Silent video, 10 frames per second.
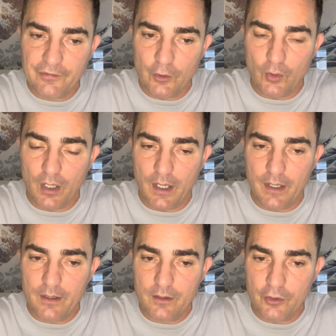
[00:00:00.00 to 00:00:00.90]
your
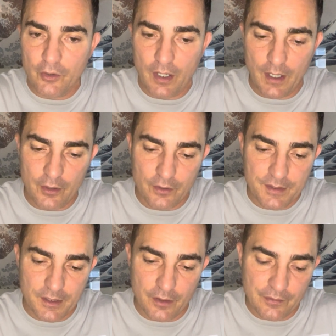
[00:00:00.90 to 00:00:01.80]
higher
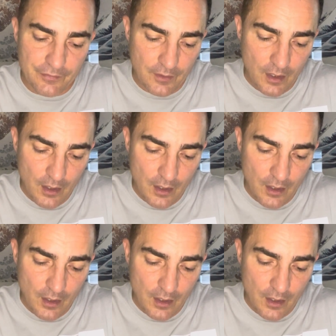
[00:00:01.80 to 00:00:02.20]
self,